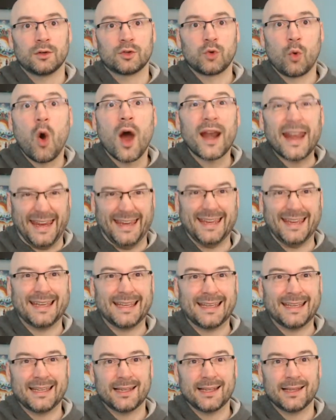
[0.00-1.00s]
20.
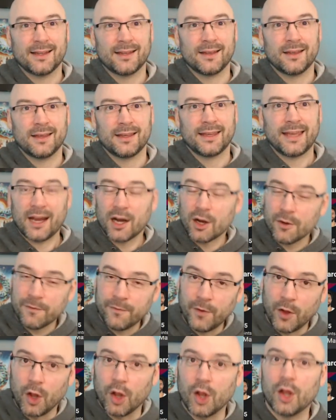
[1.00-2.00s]

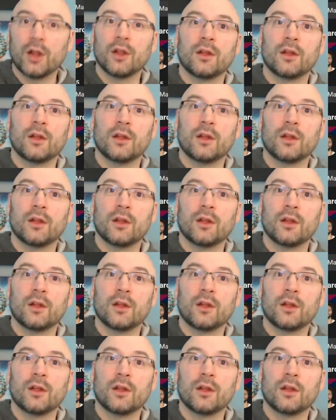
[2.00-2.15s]
Careful.